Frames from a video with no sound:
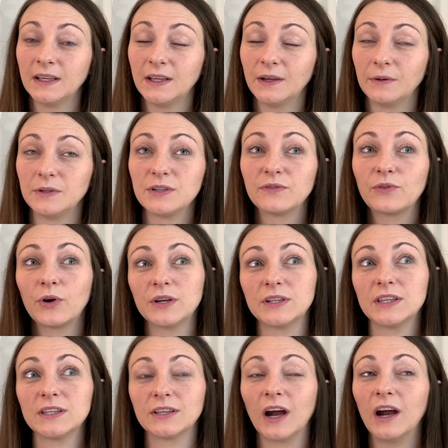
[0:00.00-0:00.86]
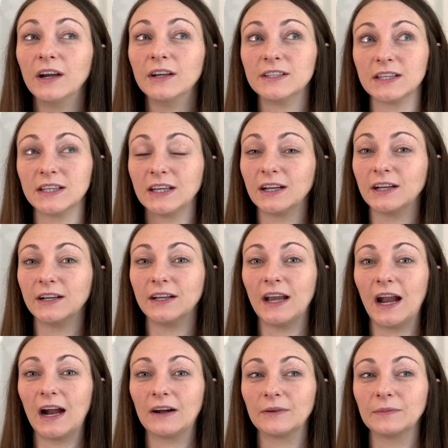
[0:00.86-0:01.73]
which of course is hard to hear
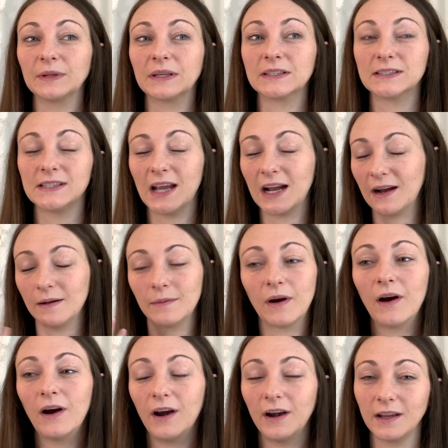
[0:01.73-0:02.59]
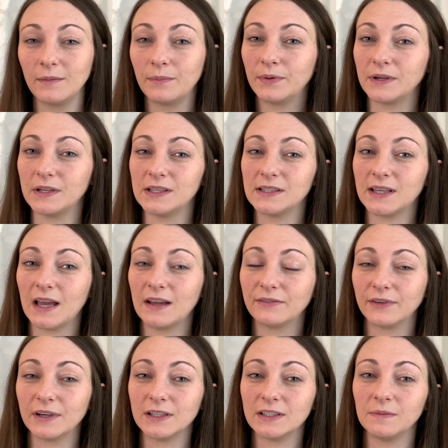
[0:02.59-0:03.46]
now because now I'm already preset
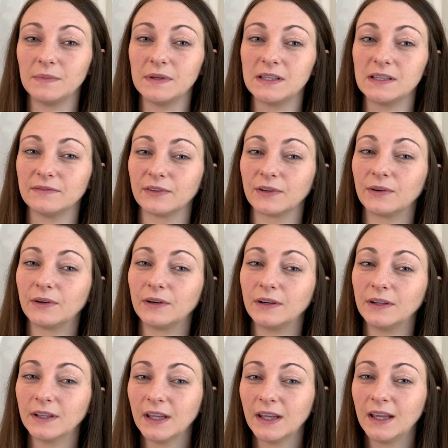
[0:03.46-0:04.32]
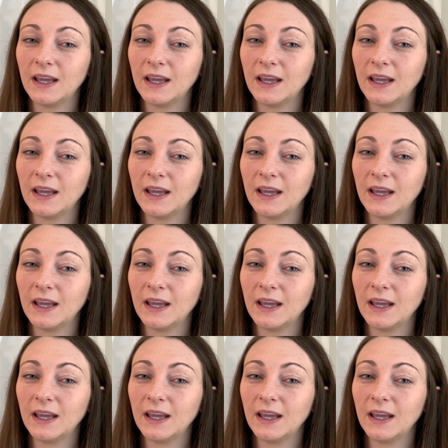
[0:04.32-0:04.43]
for it to be difficult.